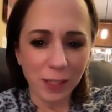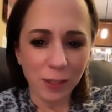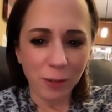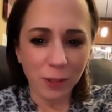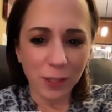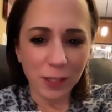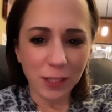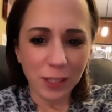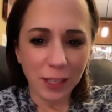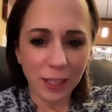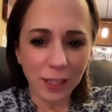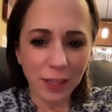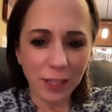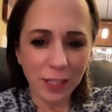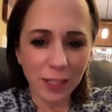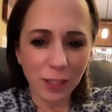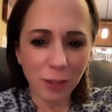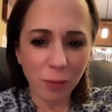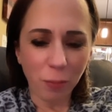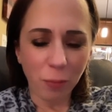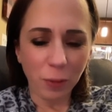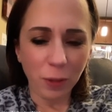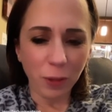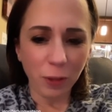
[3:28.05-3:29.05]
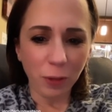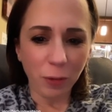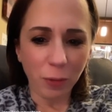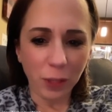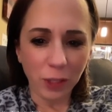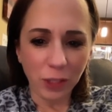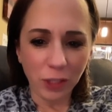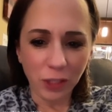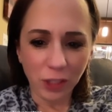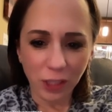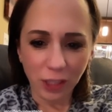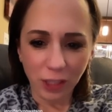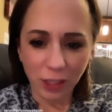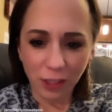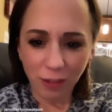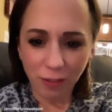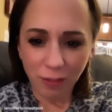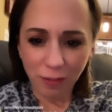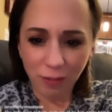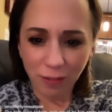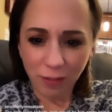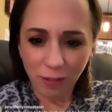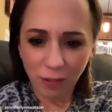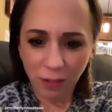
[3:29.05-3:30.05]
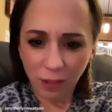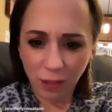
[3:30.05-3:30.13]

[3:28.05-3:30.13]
suicide. That's a weird question.